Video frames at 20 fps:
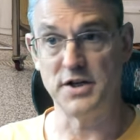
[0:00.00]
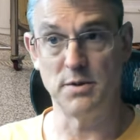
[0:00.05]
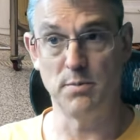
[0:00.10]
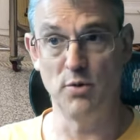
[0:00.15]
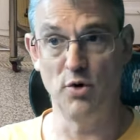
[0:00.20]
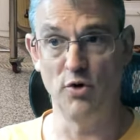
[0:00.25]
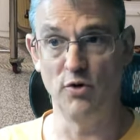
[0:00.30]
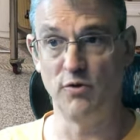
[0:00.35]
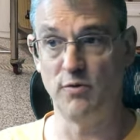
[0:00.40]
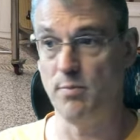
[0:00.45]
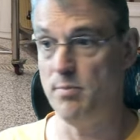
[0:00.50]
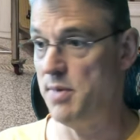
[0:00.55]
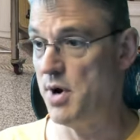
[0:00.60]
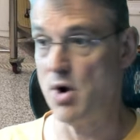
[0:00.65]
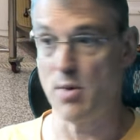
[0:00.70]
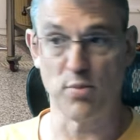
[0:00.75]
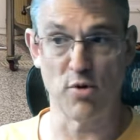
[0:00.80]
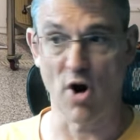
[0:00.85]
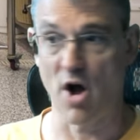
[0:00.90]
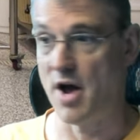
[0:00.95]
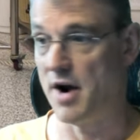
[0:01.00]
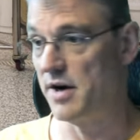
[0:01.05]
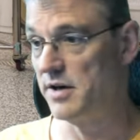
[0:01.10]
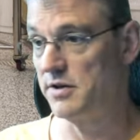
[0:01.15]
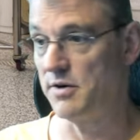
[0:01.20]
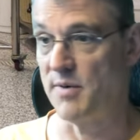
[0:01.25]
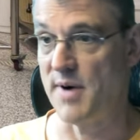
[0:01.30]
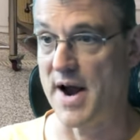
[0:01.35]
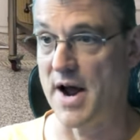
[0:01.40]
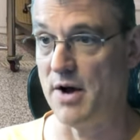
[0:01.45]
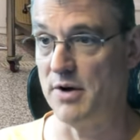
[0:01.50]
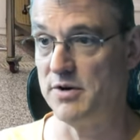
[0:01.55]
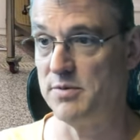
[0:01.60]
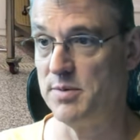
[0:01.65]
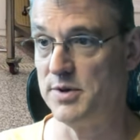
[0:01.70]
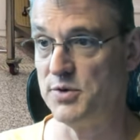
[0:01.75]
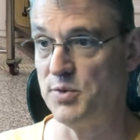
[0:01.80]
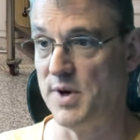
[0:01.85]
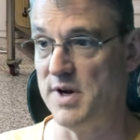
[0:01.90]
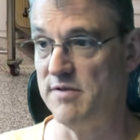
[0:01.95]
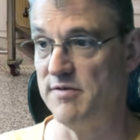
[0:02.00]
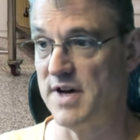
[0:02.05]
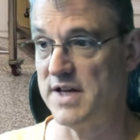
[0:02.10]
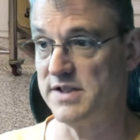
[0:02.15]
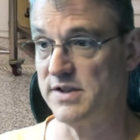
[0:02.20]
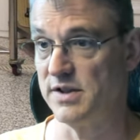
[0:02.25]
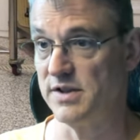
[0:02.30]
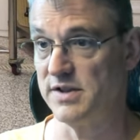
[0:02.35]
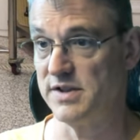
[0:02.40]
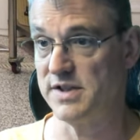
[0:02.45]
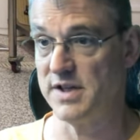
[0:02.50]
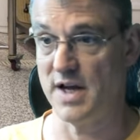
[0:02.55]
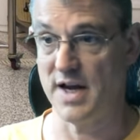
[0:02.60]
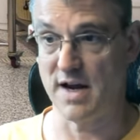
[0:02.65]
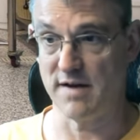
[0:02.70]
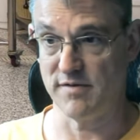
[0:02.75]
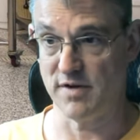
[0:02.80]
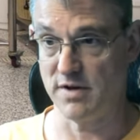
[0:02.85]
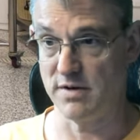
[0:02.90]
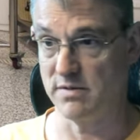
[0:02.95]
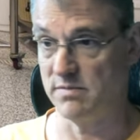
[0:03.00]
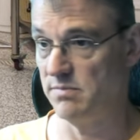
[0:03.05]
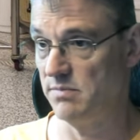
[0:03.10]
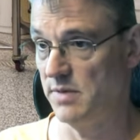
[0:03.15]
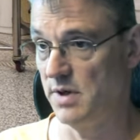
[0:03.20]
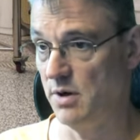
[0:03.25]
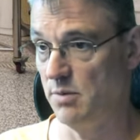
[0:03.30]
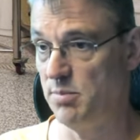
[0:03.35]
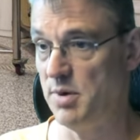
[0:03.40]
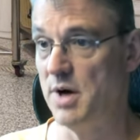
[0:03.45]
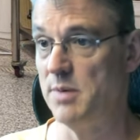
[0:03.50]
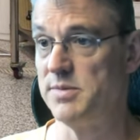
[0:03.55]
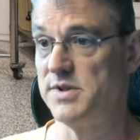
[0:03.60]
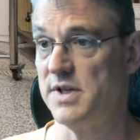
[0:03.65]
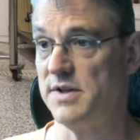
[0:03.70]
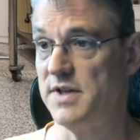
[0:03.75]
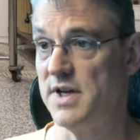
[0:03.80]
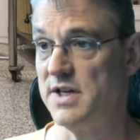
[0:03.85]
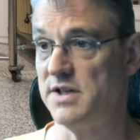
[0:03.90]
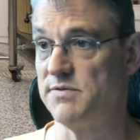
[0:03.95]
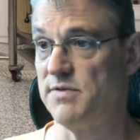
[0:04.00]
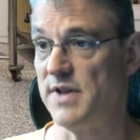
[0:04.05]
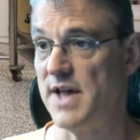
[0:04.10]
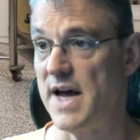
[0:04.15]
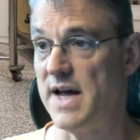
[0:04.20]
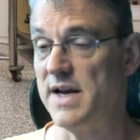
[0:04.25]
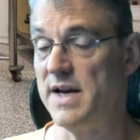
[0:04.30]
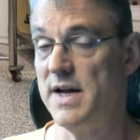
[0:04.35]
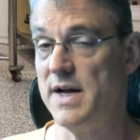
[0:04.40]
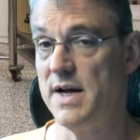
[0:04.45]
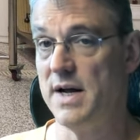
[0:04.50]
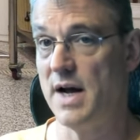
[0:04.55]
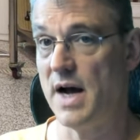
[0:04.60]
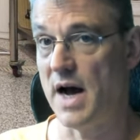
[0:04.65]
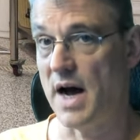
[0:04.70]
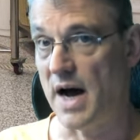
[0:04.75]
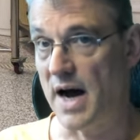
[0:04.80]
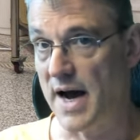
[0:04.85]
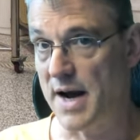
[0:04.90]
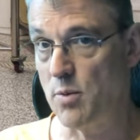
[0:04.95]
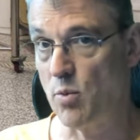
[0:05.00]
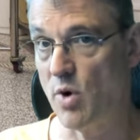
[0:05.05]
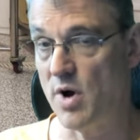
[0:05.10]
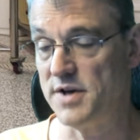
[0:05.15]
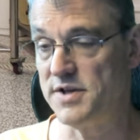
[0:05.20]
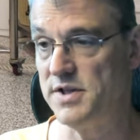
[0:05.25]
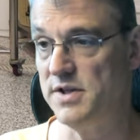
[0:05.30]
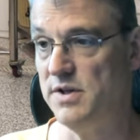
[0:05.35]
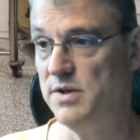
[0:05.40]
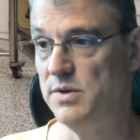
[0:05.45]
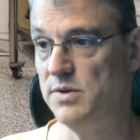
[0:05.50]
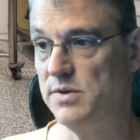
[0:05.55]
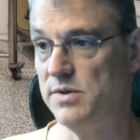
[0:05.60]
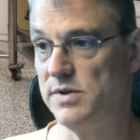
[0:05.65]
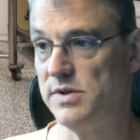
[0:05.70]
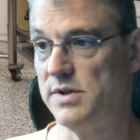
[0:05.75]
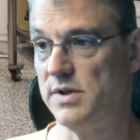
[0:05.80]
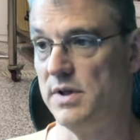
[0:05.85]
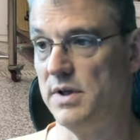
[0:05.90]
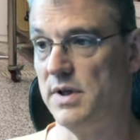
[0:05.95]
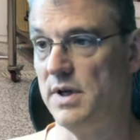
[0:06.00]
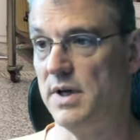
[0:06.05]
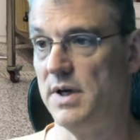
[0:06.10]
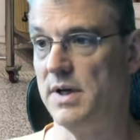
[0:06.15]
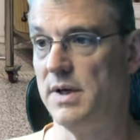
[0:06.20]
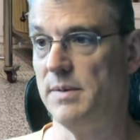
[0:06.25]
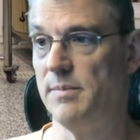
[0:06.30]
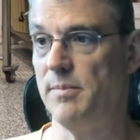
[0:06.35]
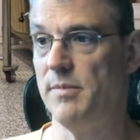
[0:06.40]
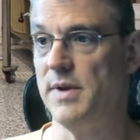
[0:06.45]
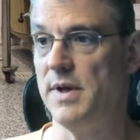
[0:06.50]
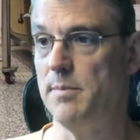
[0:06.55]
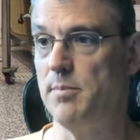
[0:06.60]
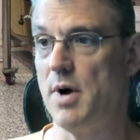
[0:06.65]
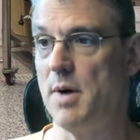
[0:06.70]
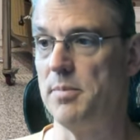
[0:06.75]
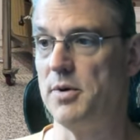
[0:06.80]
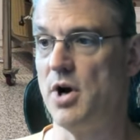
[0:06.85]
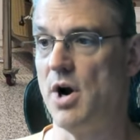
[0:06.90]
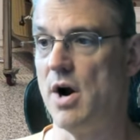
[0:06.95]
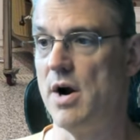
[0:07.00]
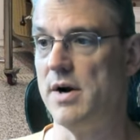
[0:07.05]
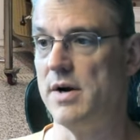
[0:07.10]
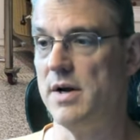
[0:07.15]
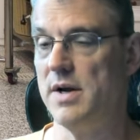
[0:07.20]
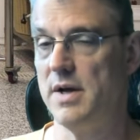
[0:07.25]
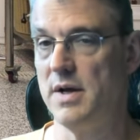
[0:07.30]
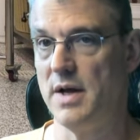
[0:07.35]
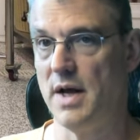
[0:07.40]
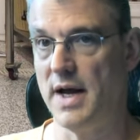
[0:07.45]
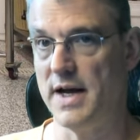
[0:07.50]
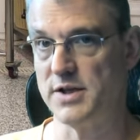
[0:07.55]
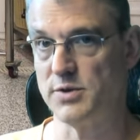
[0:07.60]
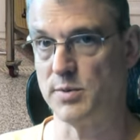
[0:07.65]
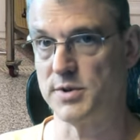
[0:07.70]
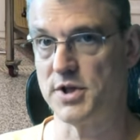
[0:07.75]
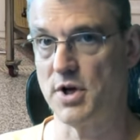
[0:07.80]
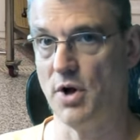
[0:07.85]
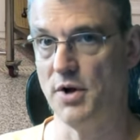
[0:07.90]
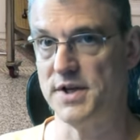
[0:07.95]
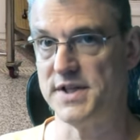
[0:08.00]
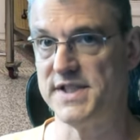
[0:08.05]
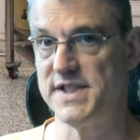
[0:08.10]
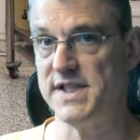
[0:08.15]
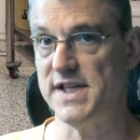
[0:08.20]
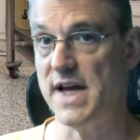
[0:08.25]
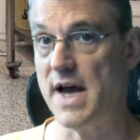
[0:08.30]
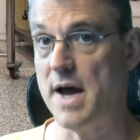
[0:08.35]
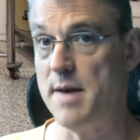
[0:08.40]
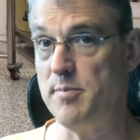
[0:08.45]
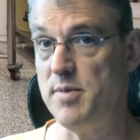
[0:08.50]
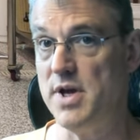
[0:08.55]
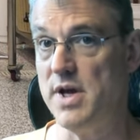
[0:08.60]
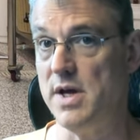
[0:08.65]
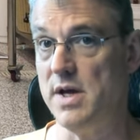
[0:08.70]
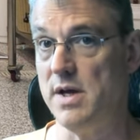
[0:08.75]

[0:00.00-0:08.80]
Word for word: to move beer product around between vessels. I have other little pumps and things for that. I want to use uh, the pump cart as what's called a CIP